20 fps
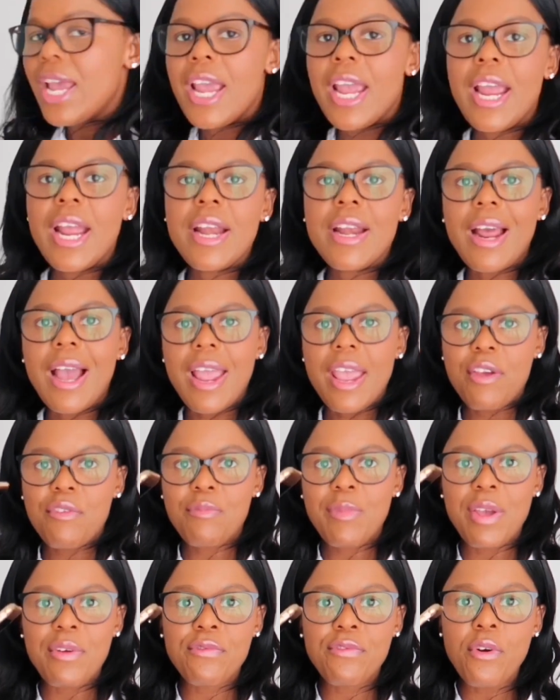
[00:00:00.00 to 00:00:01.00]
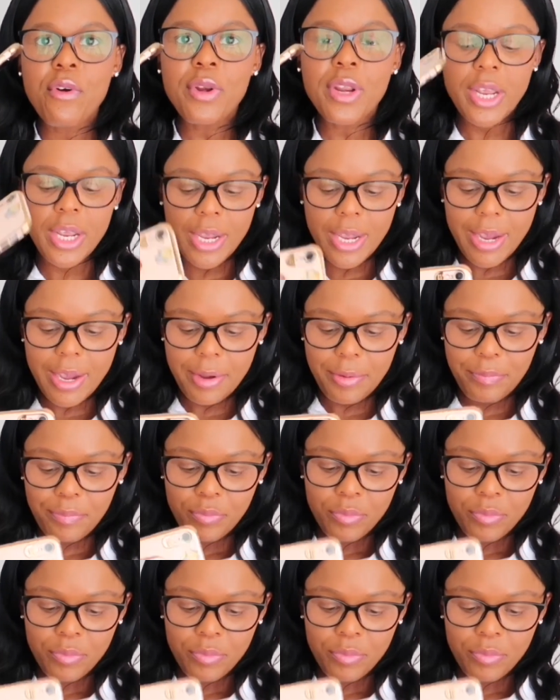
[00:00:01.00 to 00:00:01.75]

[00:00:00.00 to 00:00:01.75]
And I have my phone here.